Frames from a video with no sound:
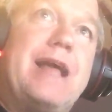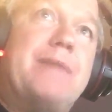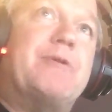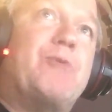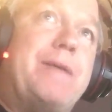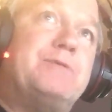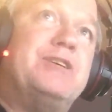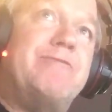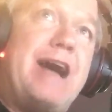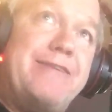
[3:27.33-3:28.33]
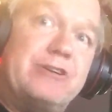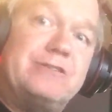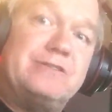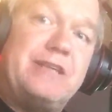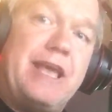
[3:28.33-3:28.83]

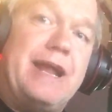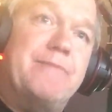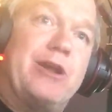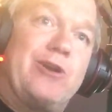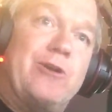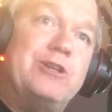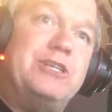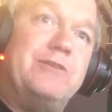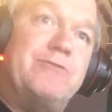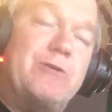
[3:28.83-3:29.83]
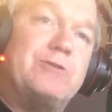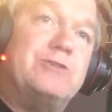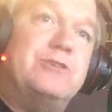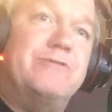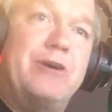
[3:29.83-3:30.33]
And I'm encouraging folks
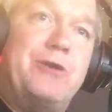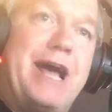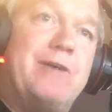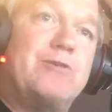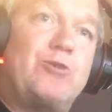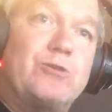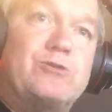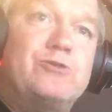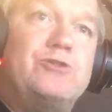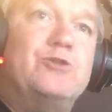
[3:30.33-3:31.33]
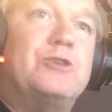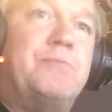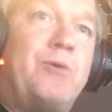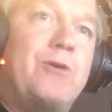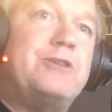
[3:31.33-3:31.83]
to vote out Cruz, who
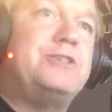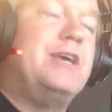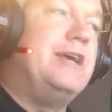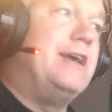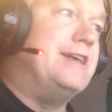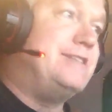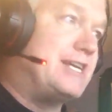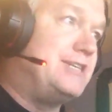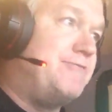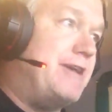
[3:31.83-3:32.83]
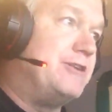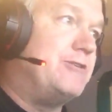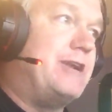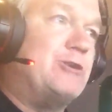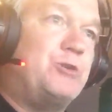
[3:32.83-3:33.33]
supports a sex
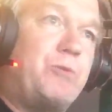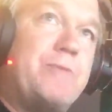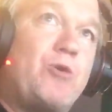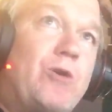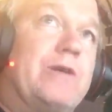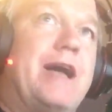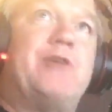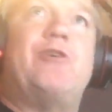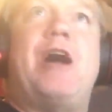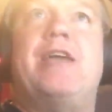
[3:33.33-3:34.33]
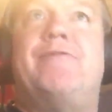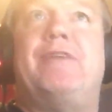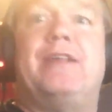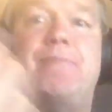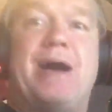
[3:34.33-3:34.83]
offender in our Supreme Court. I don't know how you
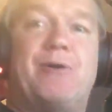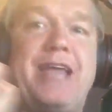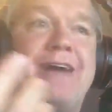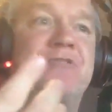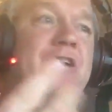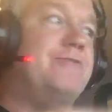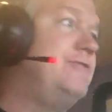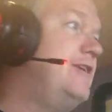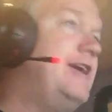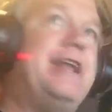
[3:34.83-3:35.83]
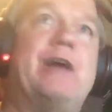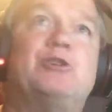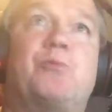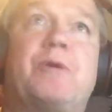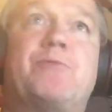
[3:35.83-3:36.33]
feel about Kavanaugh in our
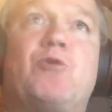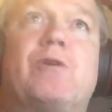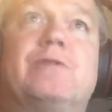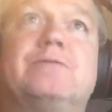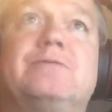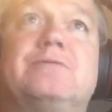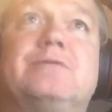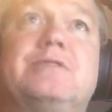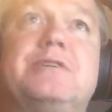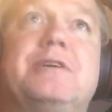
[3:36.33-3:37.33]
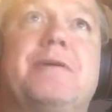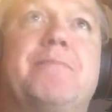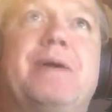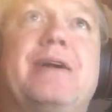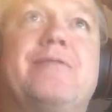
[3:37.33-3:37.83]
Supreme Court,
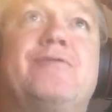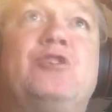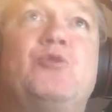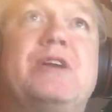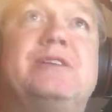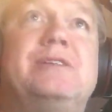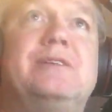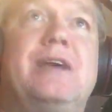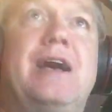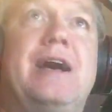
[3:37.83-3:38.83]
but to us